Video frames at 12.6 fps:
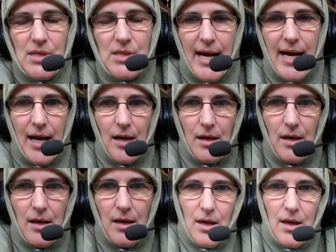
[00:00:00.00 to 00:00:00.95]
an
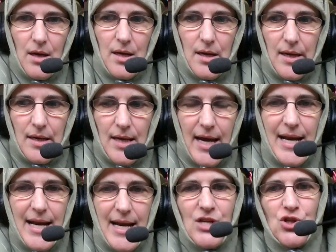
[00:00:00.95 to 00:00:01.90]

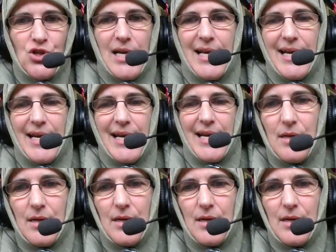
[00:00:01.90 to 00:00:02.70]
Asian lead.